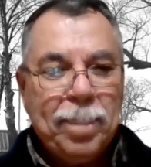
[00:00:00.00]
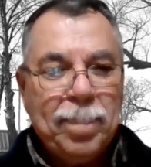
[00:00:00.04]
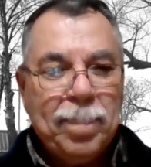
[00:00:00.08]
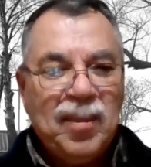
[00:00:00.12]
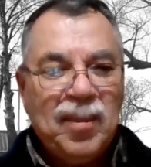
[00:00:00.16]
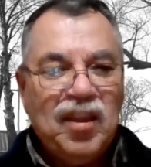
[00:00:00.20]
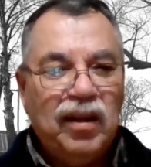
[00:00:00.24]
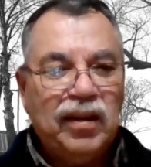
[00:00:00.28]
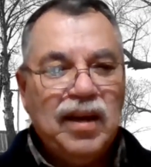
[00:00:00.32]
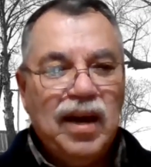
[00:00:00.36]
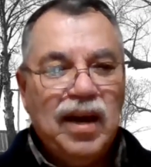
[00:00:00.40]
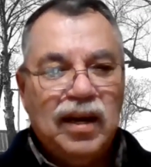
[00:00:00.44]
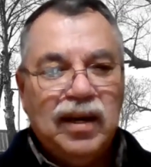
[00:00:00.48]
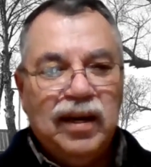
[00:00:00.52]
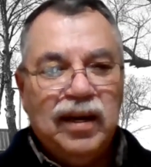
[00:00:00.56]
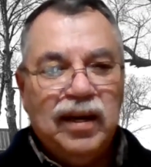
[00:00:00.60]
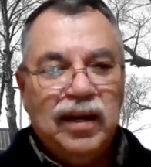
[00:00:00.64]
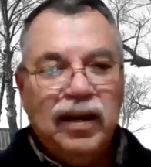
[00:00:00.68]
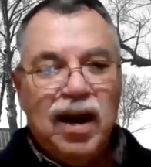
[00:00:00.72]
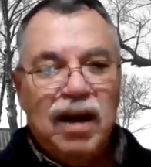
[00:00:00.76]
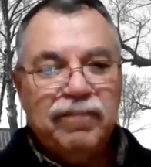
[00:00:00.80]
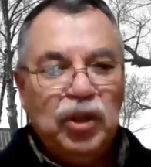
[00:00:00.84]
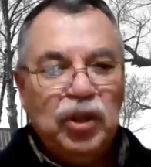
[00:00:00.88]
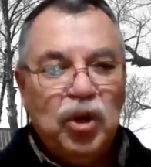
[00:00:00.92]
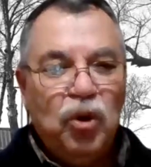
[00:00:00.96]
I got an
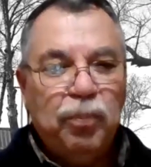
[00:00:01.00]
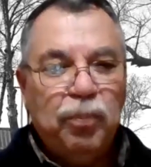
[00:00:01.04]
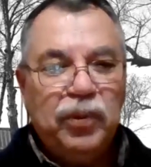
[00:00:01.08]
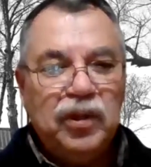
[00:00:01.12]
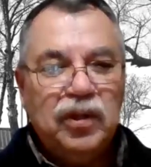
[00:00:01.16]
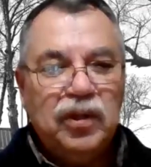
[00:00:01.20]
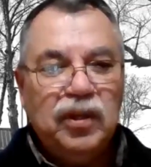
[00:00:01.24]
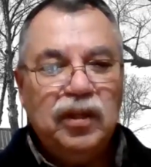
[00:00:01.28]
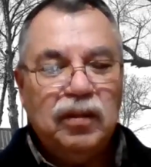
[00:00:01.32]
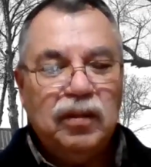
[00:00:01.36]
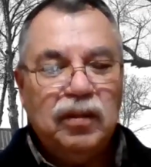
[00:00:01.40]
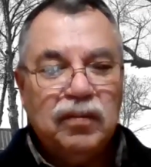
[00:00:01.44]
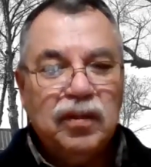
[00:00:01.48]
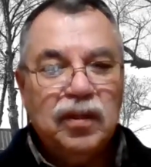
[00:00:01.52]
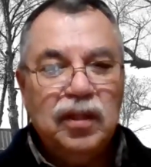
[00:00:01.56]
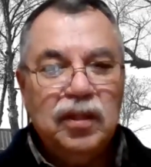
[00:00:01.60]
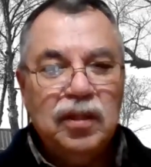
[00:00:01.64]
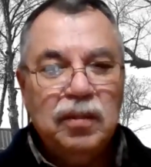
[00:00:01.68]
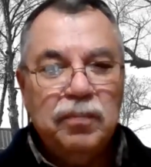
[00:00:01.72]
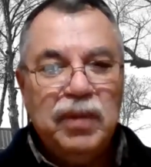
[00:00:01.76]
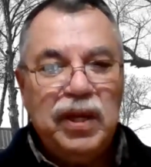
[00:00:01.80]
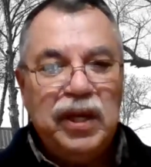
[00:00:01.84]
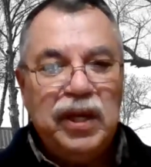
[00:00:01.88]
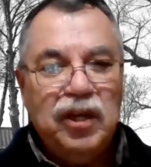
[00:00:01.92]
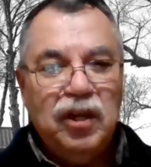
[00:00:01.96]
envelope in
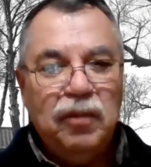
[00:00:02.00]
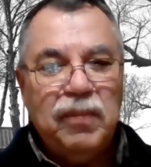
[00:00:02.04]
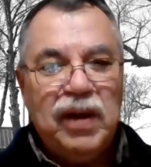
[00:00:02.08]
the mail